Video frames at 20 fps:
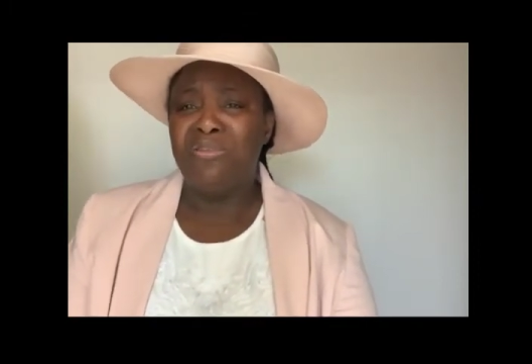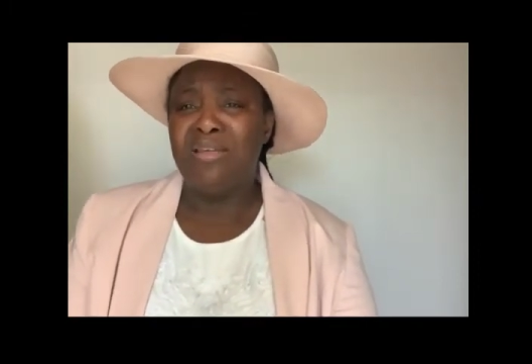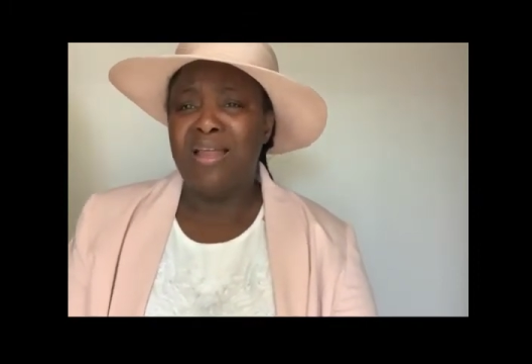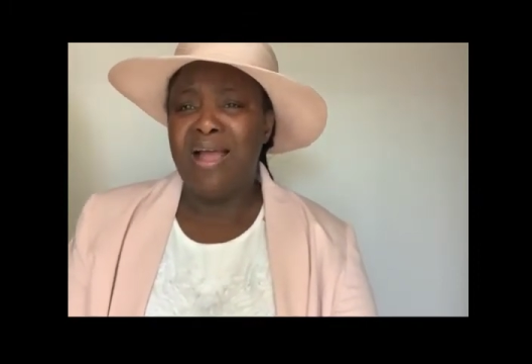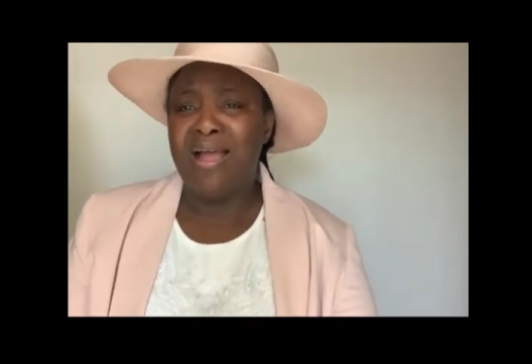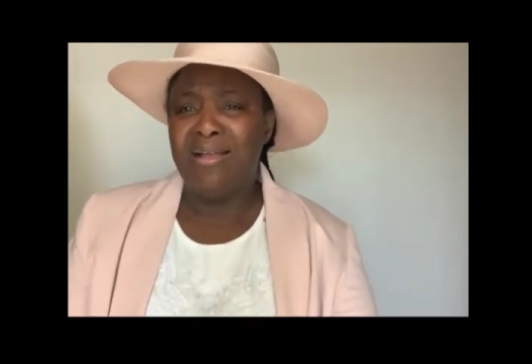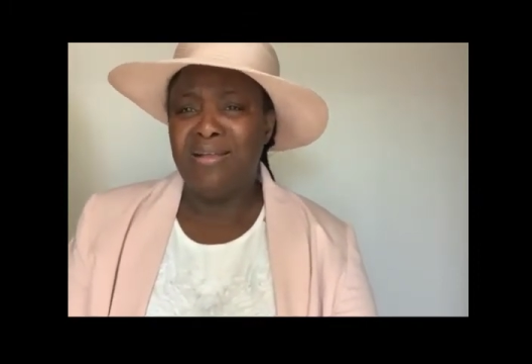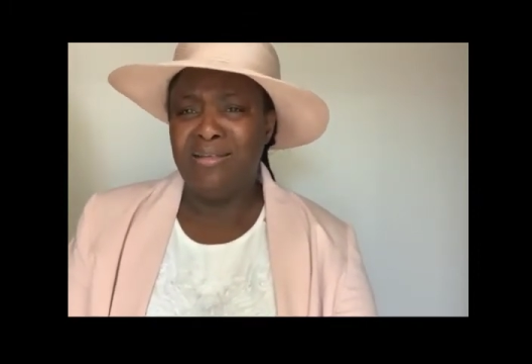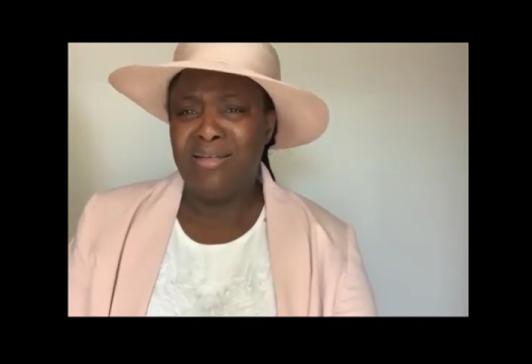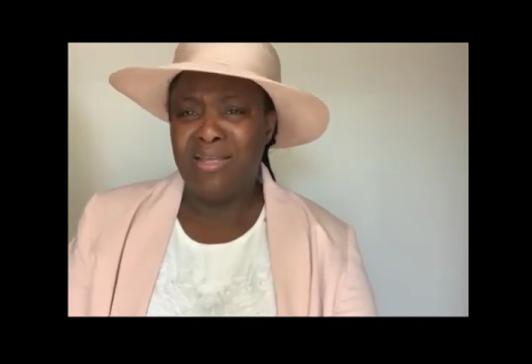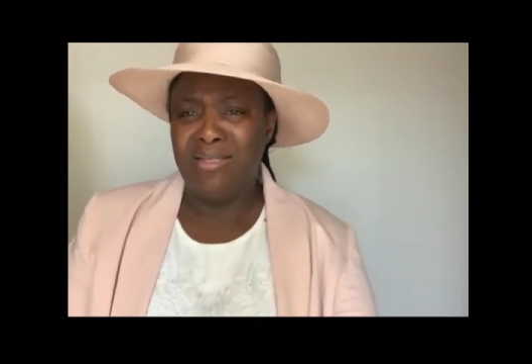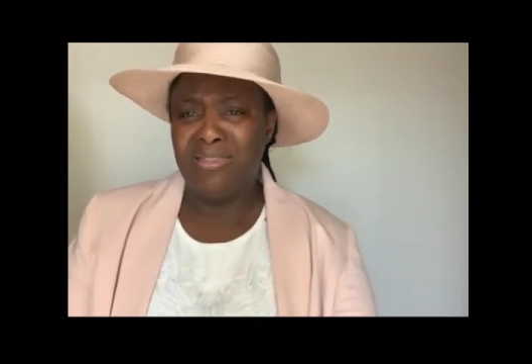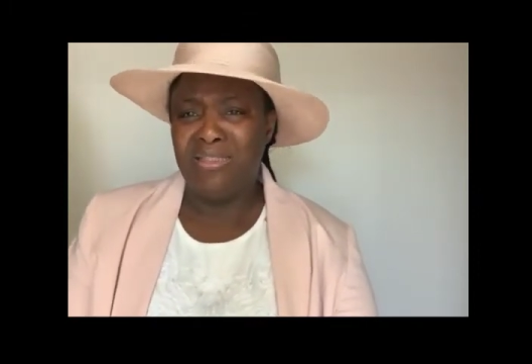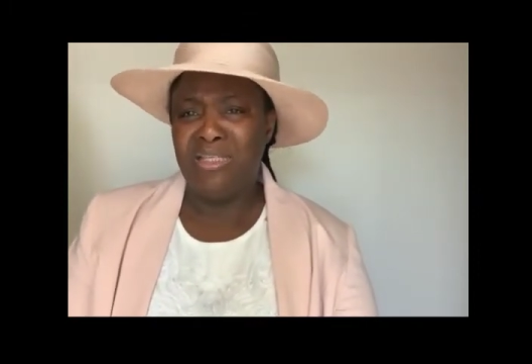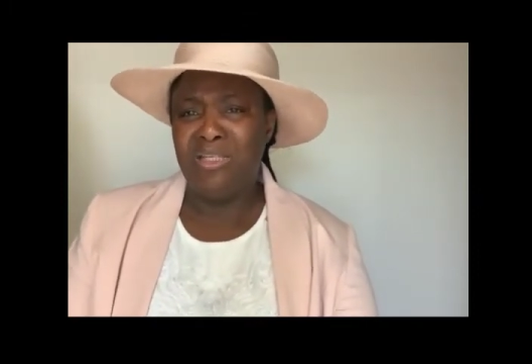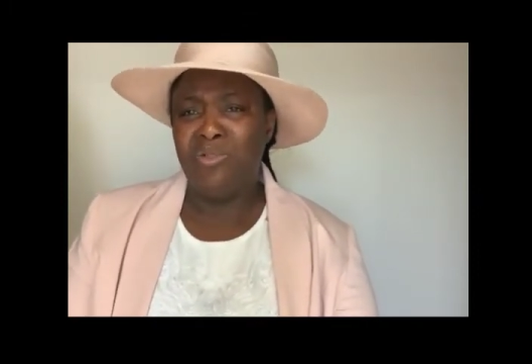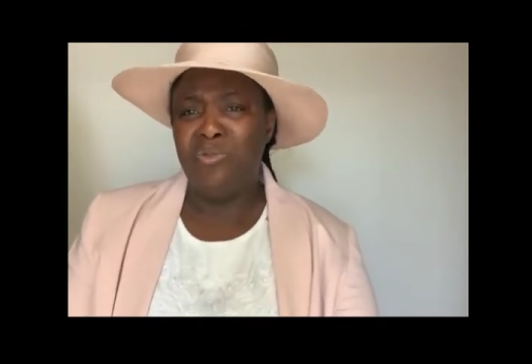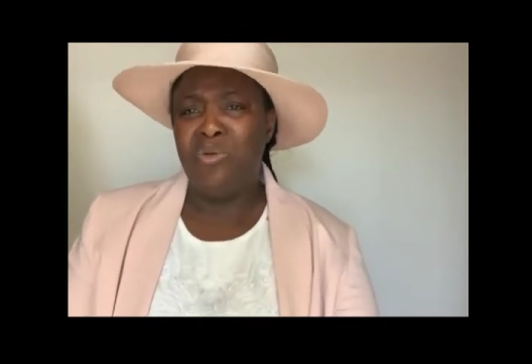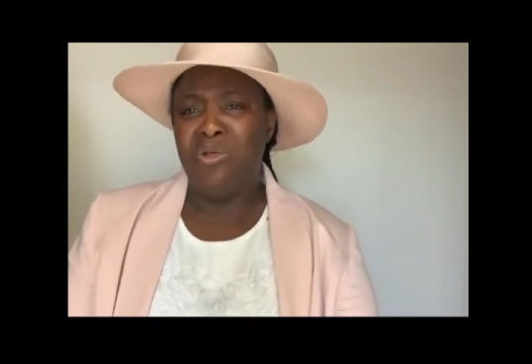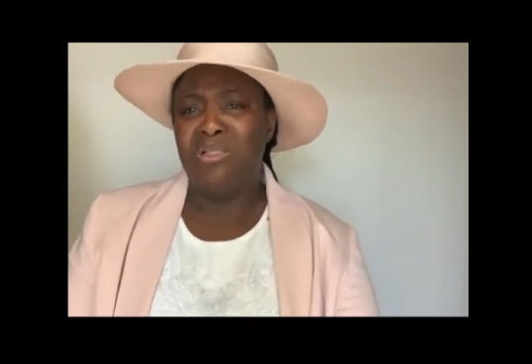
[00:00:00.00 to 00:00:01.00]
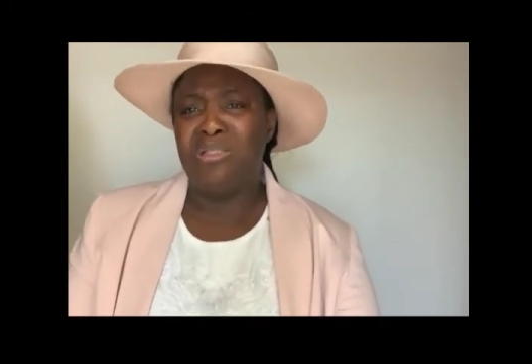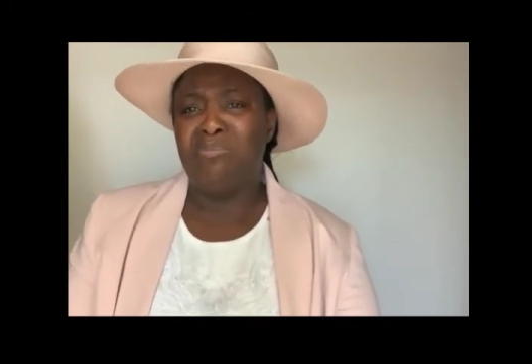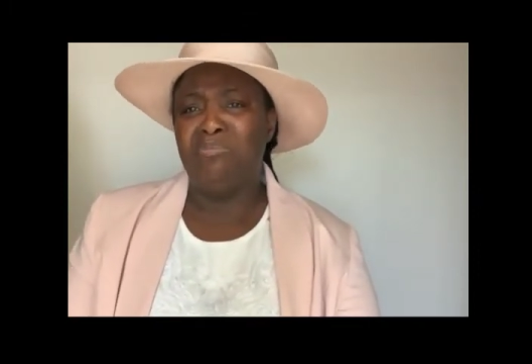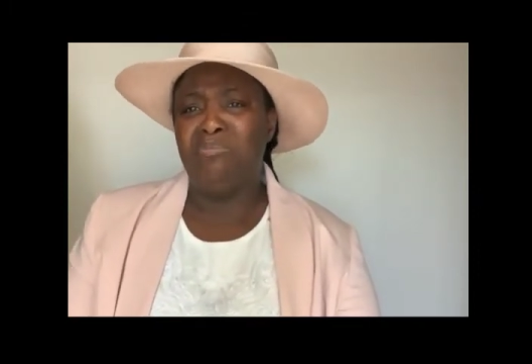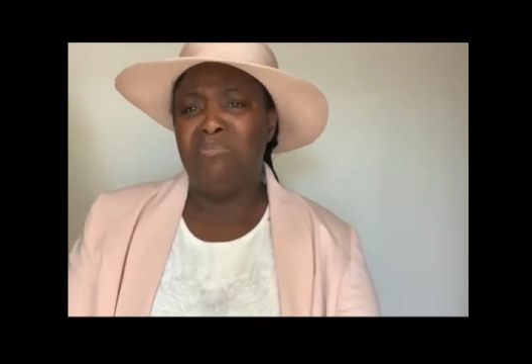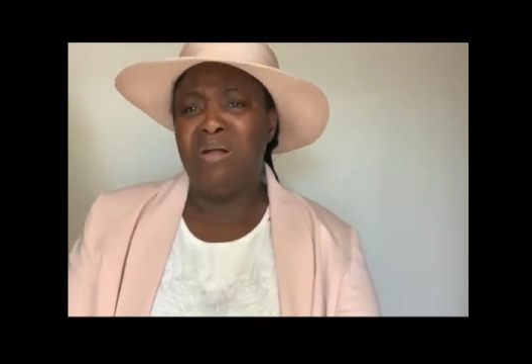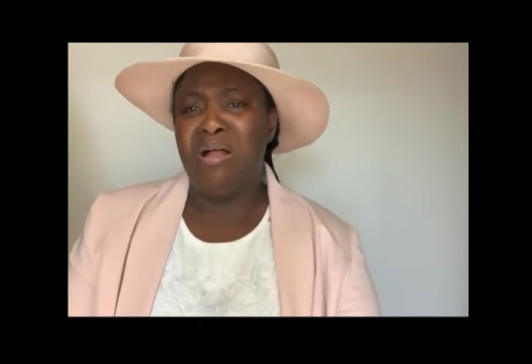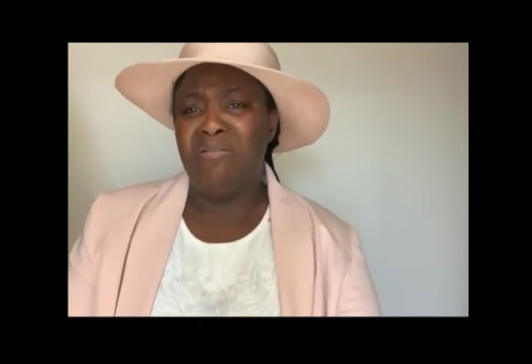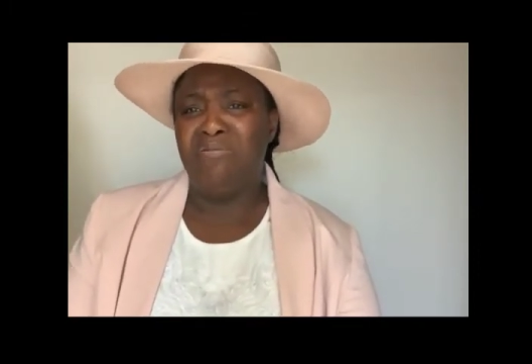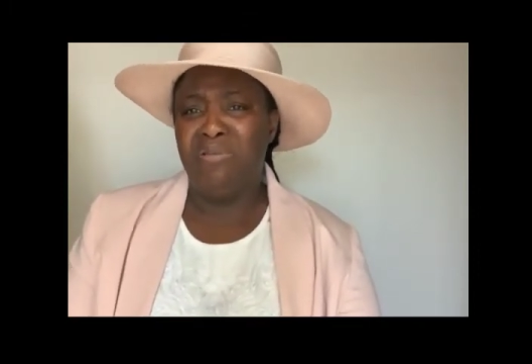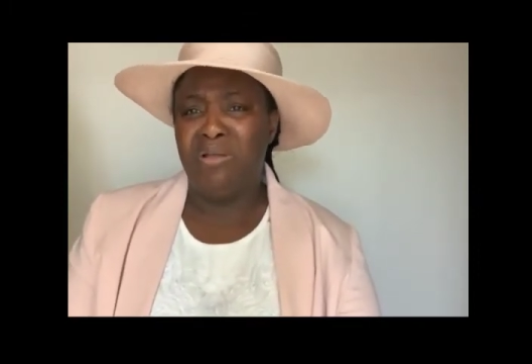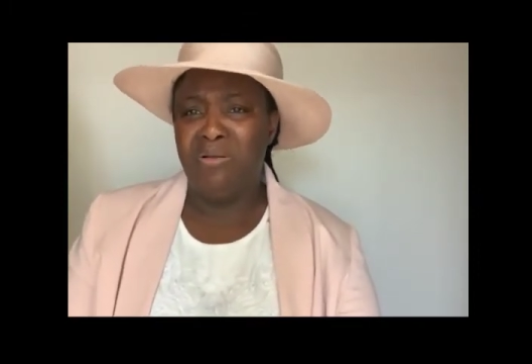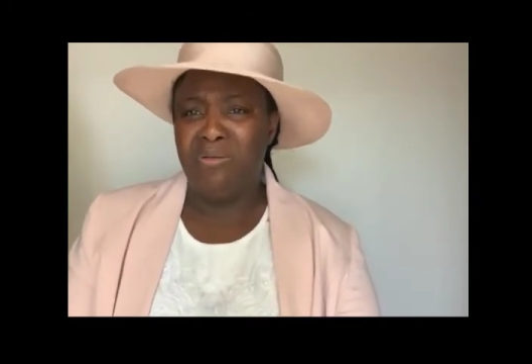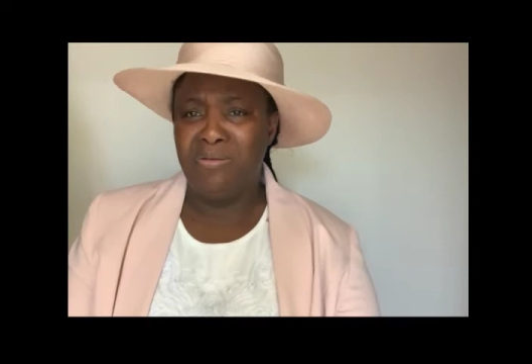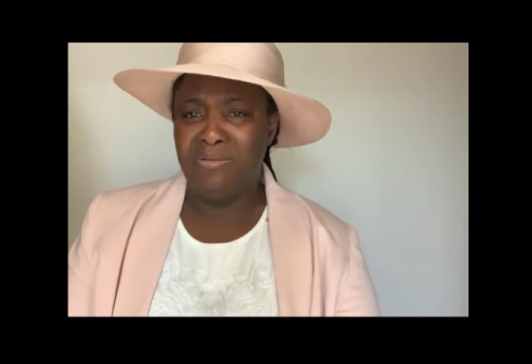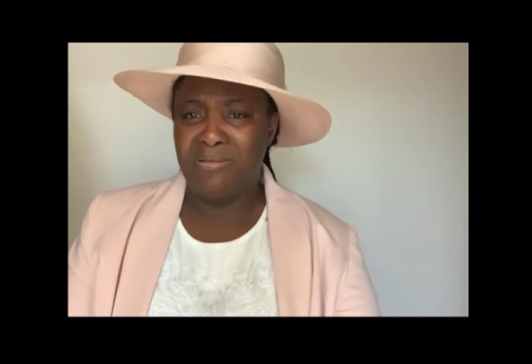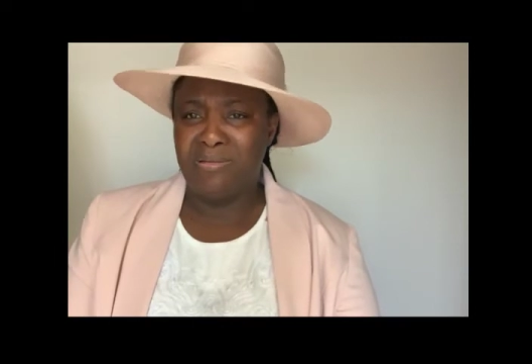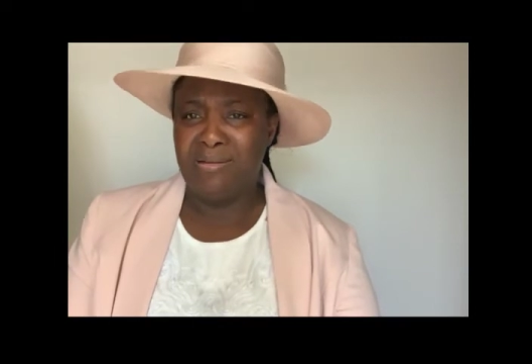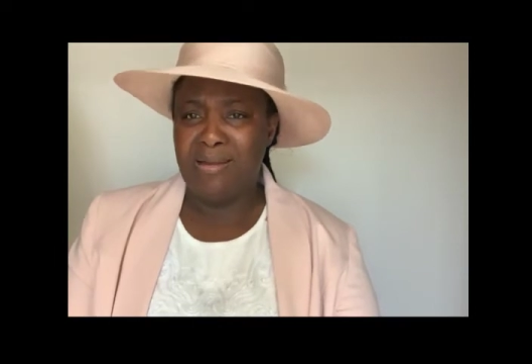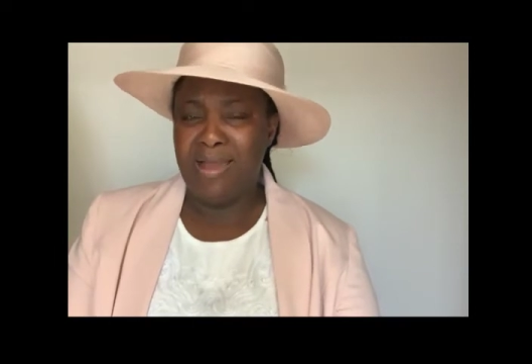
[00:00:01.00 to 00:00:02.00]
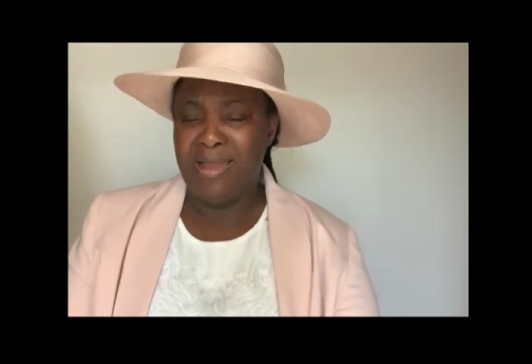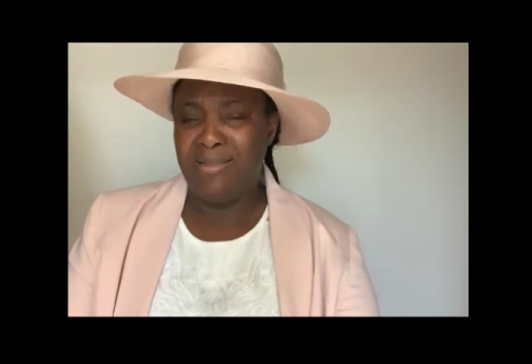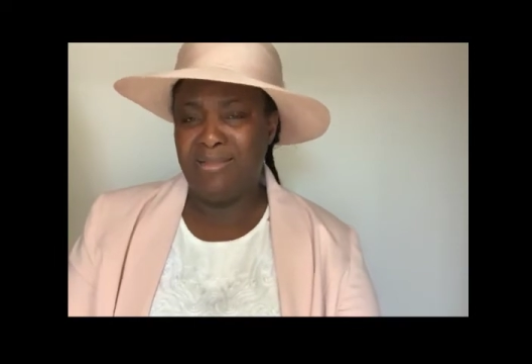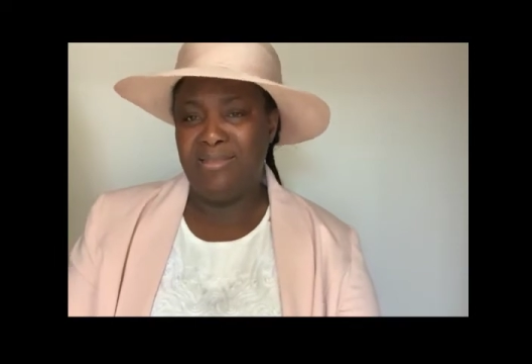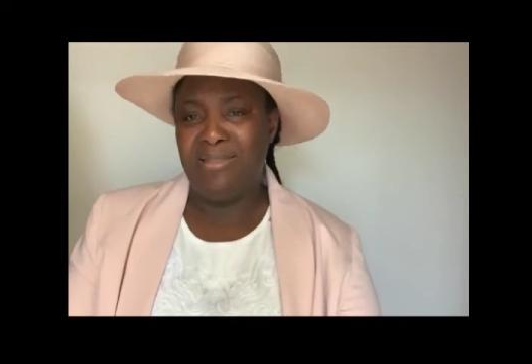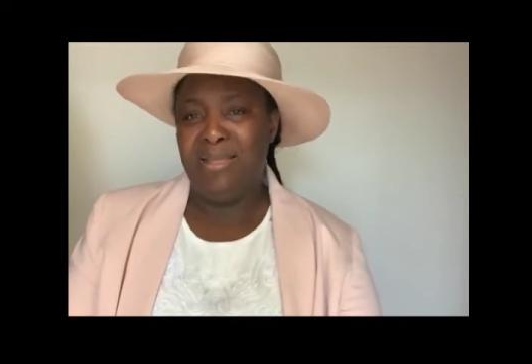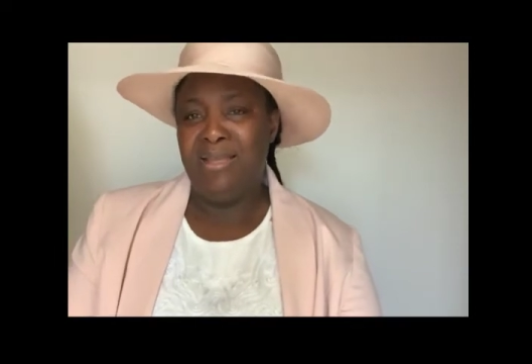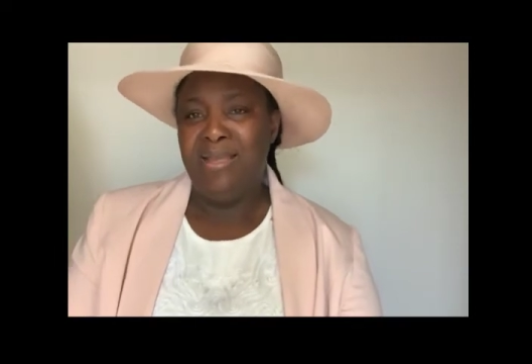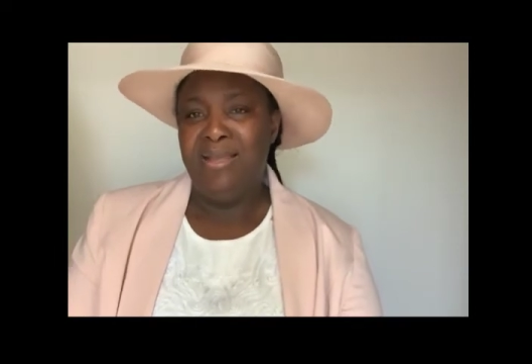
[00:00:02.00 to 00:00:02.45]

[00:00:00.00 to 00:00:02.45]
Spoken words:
darkness into His marvelous light.